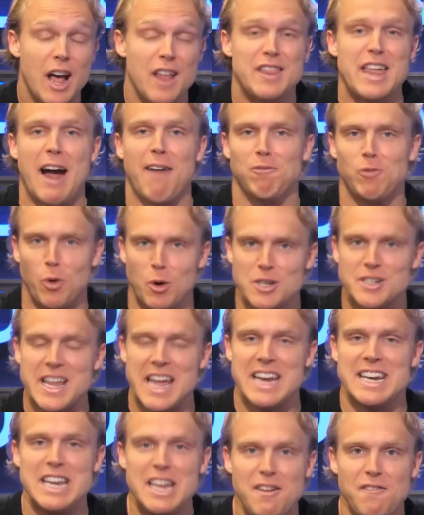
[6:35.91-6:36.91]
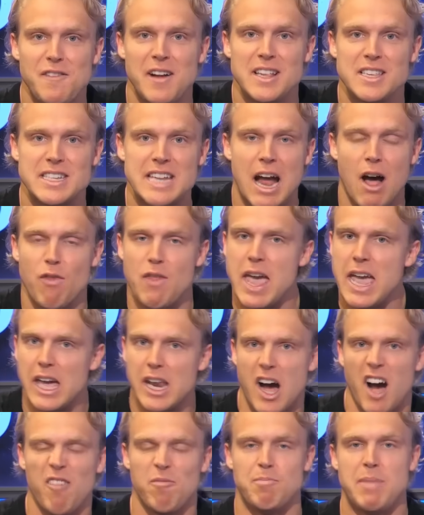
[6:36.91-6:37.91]
that Florida State defense now, they get
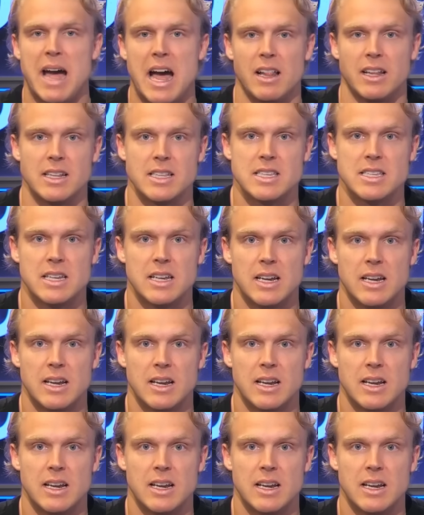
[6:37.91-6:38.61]
off balance.